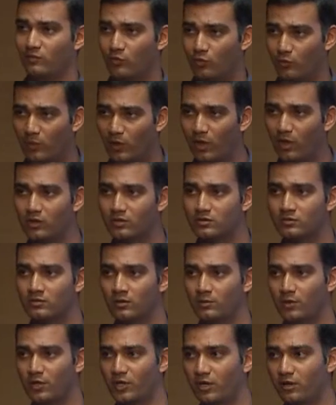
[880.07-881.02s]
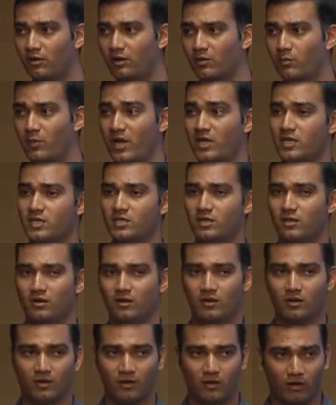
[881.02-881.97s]
who belongs to a particular
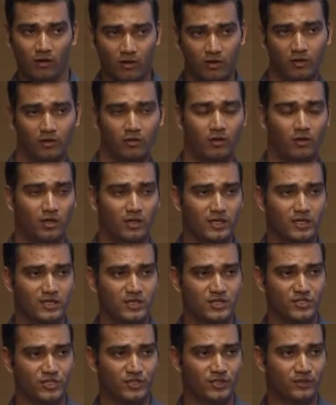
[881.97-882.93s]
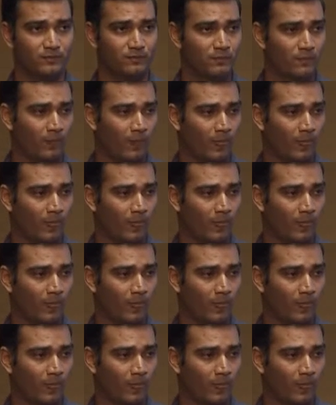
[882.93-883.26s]
manager or organization